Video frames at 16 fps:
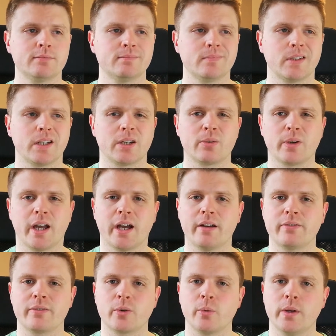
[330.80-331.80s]
I don't
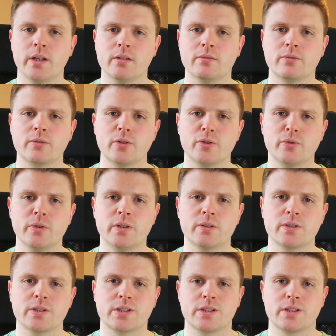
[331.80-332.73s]
have to wait for New Year's